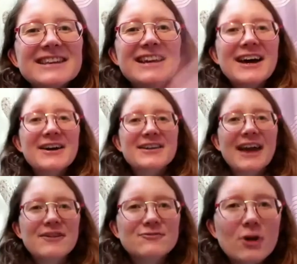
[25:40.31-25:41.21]

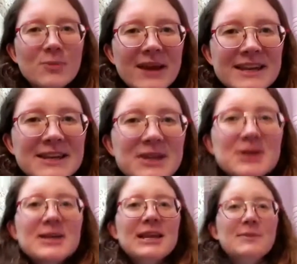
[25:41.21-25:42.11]
Okay, Robin,
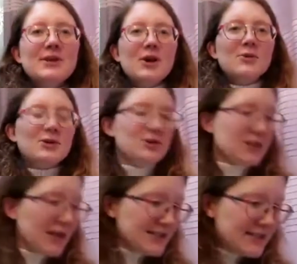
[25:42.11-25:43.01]
let me know what you'd
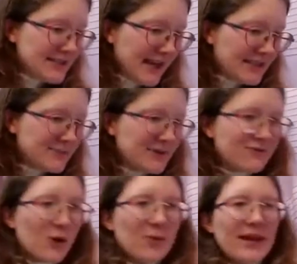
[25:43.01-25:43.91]
like to say to me,
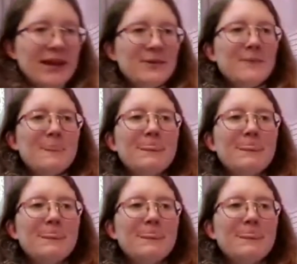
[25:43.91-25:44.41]
Robin.